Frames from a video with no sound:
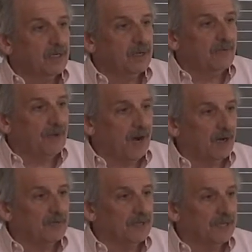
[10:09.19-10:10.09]

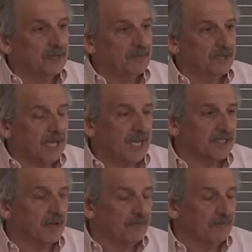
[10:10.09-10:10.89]
involved in the, the case that